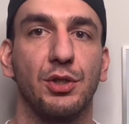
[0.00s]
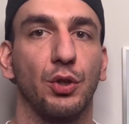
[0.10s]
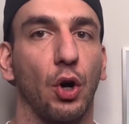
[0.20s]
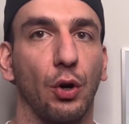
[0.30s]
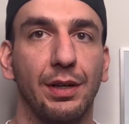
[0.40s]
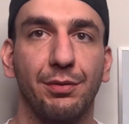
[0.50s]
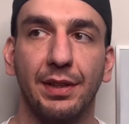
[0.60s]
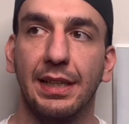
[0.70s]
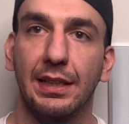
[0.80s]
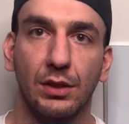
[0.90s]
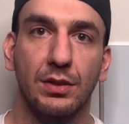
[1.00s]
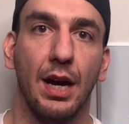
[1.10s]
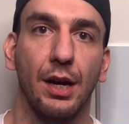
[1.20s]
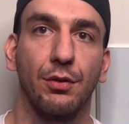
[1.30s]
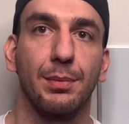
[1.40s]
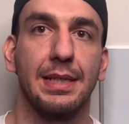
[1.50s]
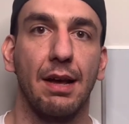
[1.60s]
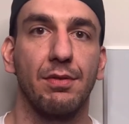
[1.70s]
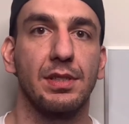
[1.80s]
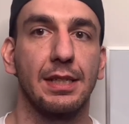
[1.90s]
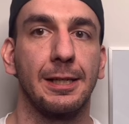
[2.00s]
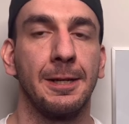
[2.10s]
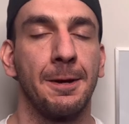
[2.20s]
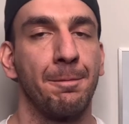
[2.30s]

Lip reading: You're already feeling a little tired from the deficit.